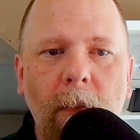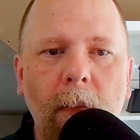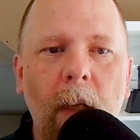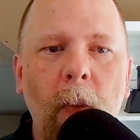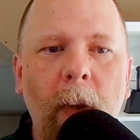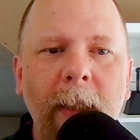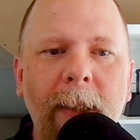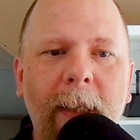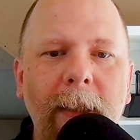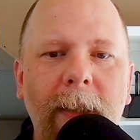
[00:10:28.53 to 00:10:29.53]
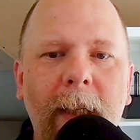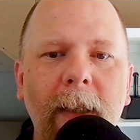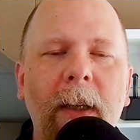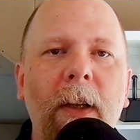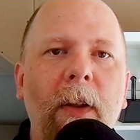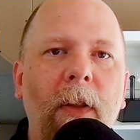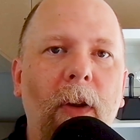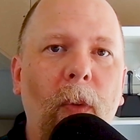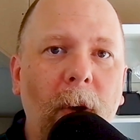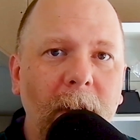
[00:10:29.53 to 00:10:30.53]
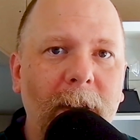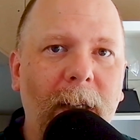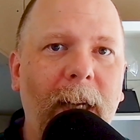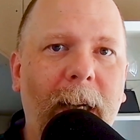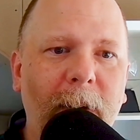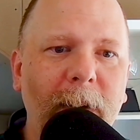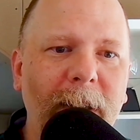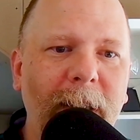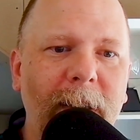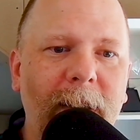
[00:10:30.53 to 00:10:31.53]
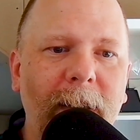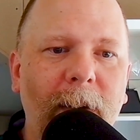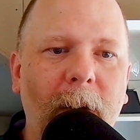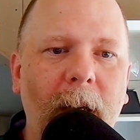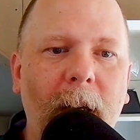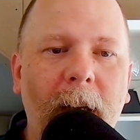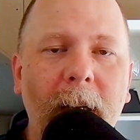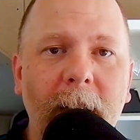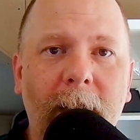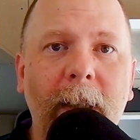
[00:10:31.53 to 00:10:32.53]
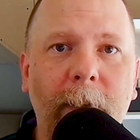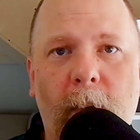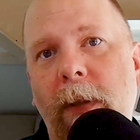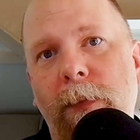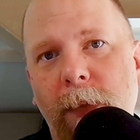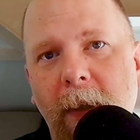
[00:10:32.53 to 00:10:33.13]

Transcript: when he says that the worst layout is an indecisive one.